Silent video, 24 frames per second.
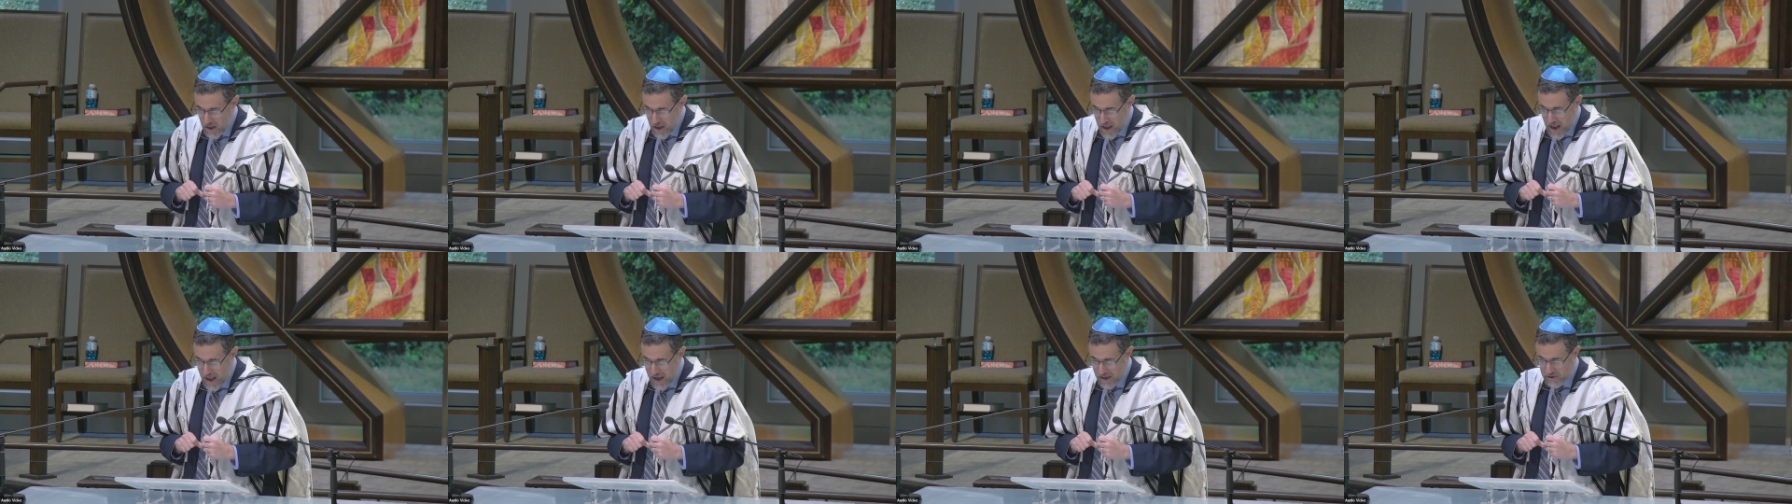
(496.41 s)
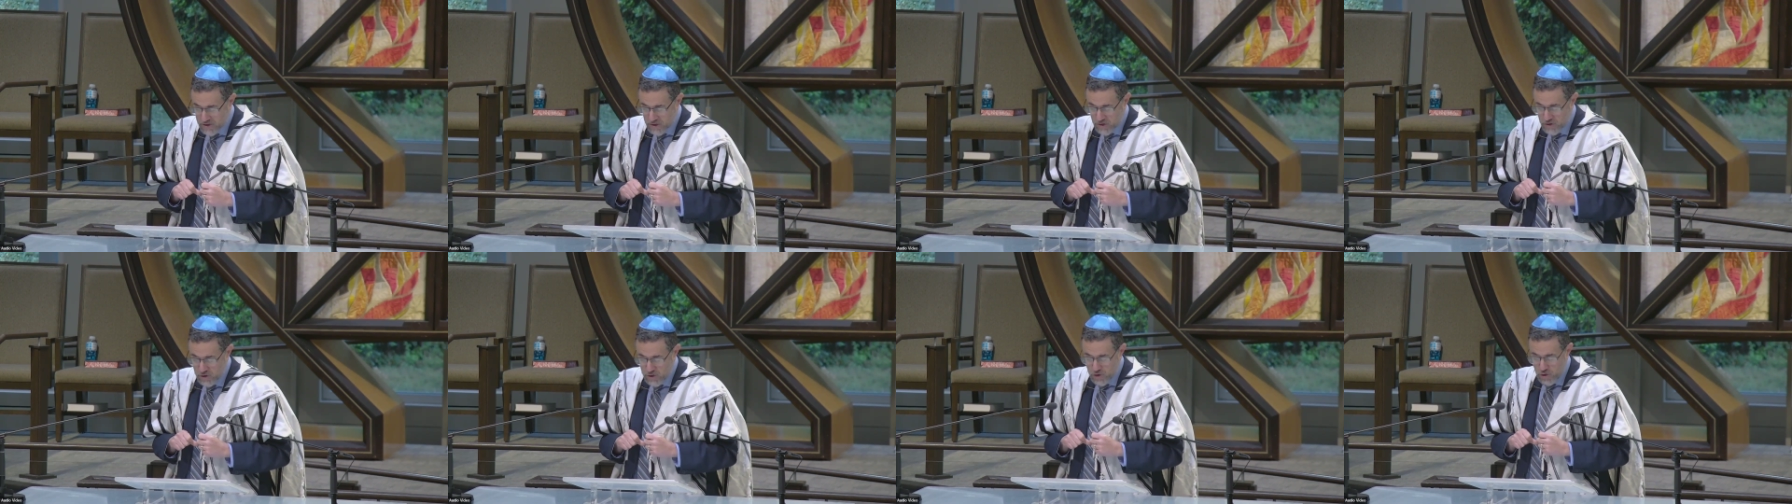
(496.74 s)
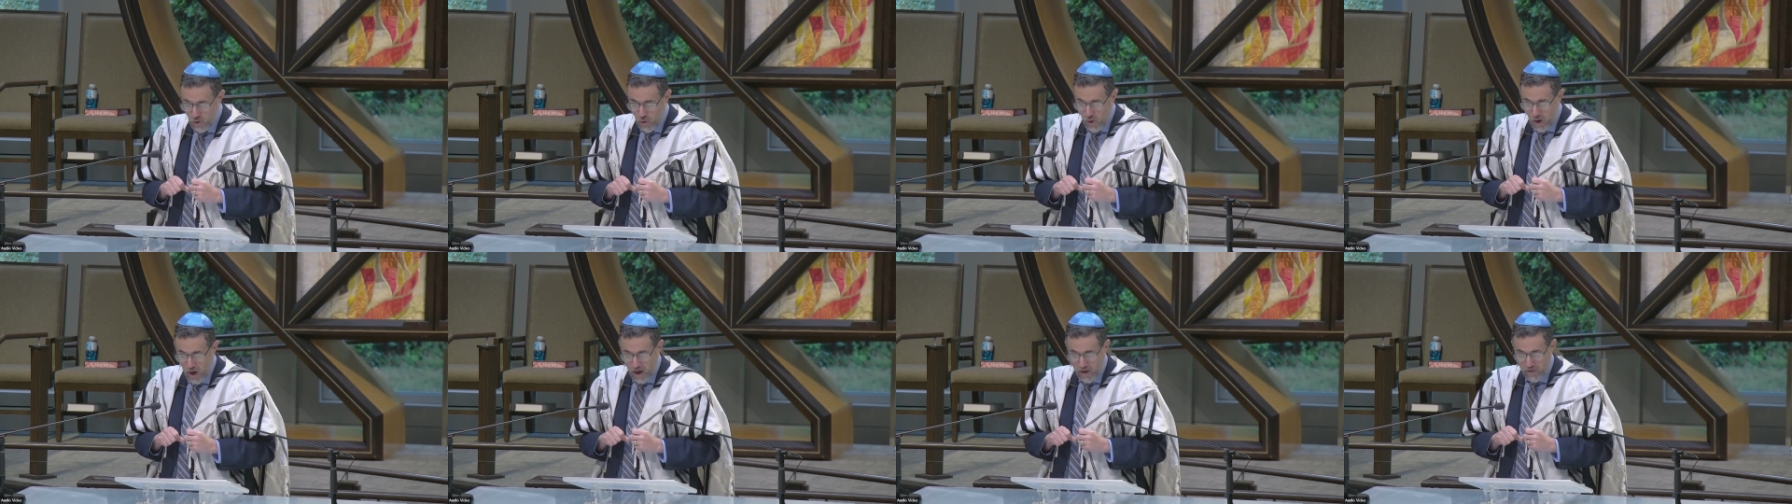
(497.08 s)
has
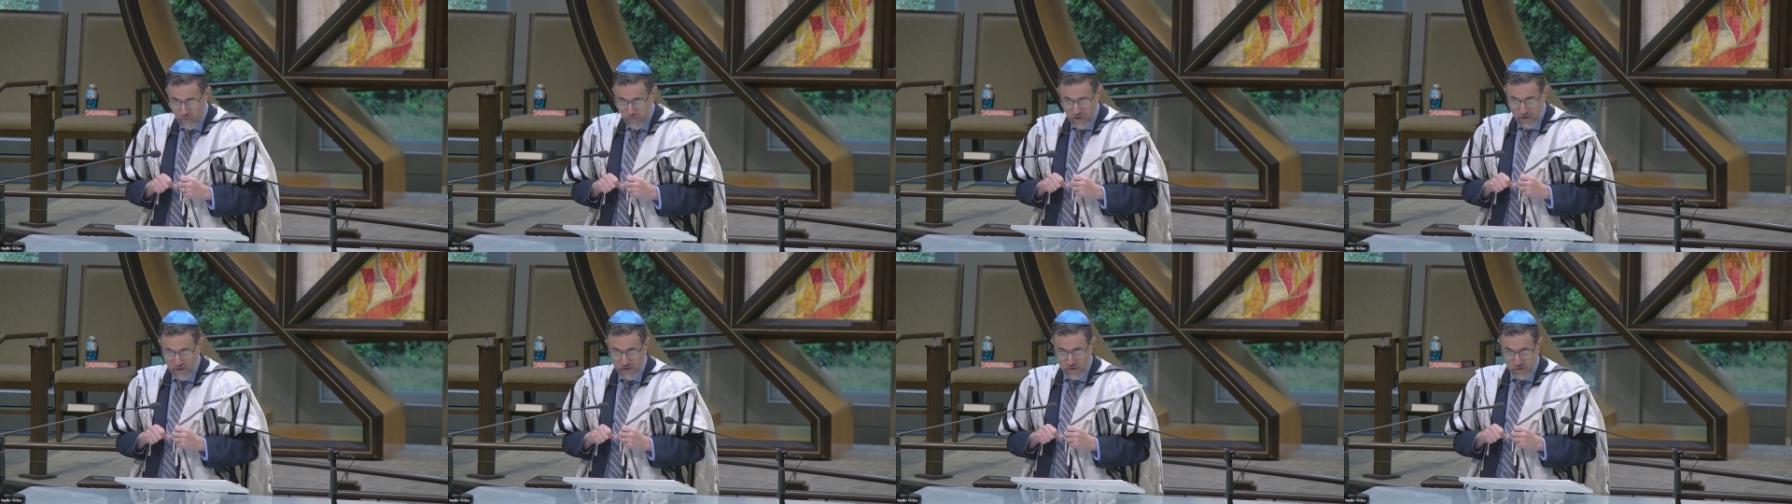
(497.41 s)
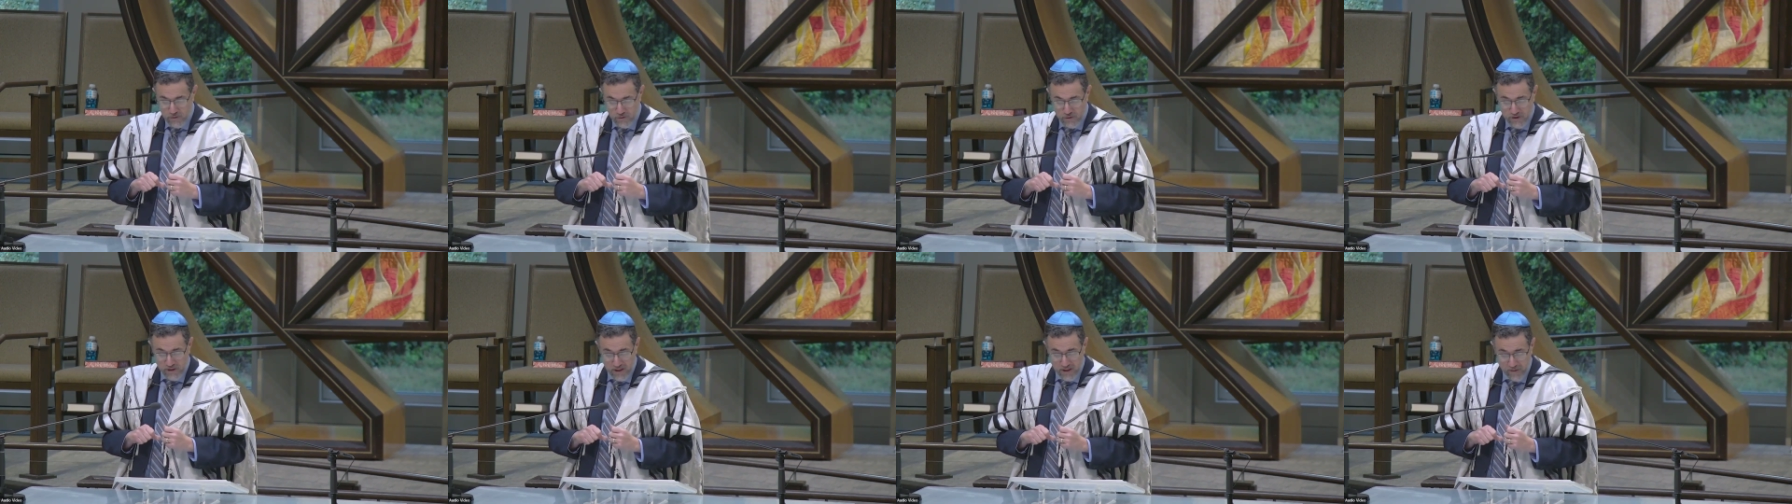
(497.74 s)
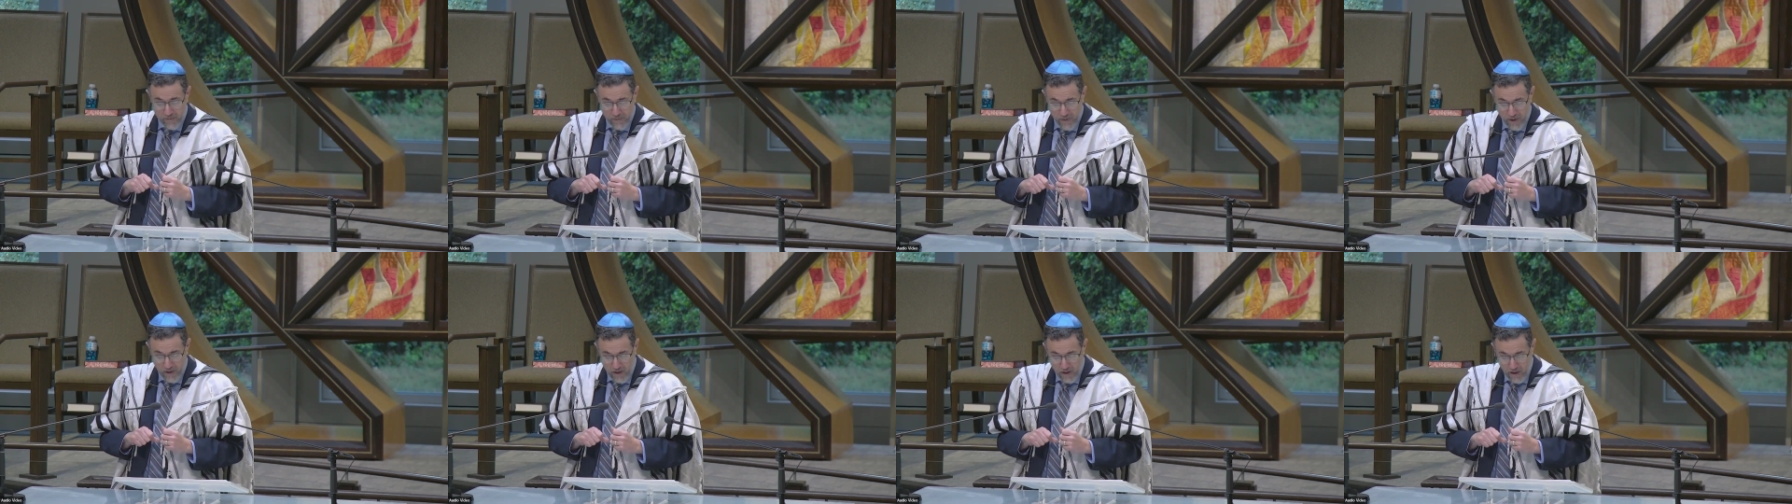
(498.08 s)
200
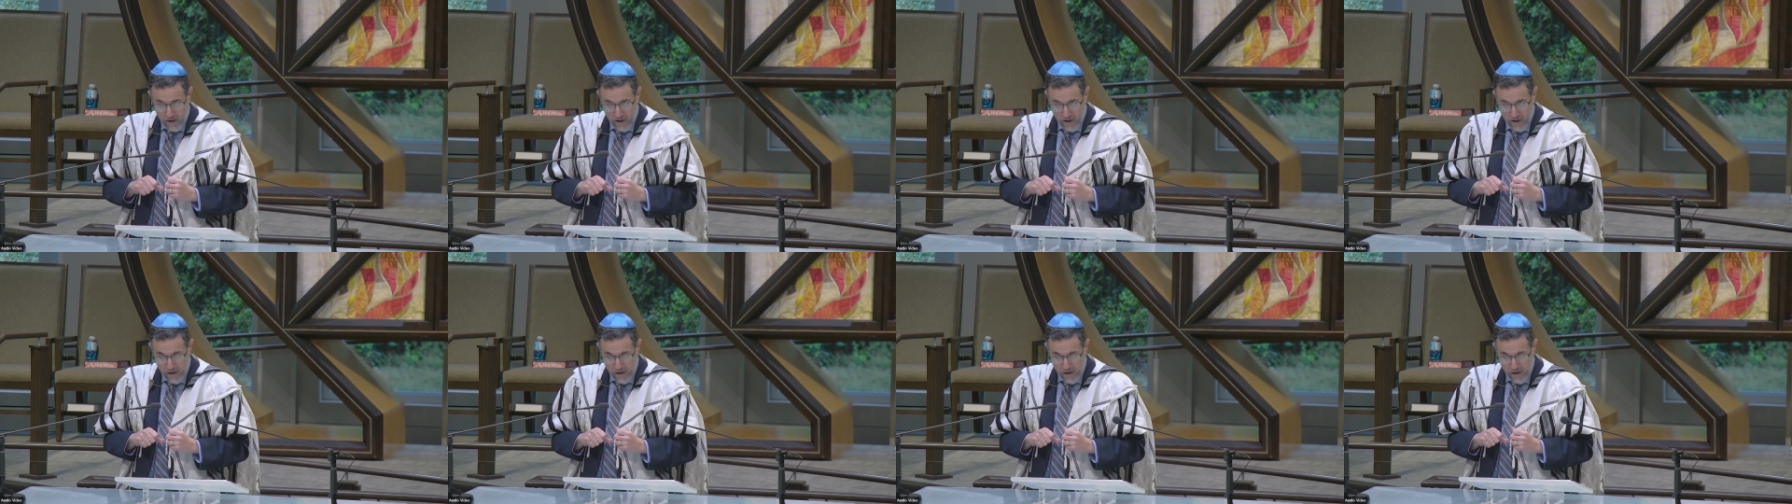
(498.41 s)
zuzim,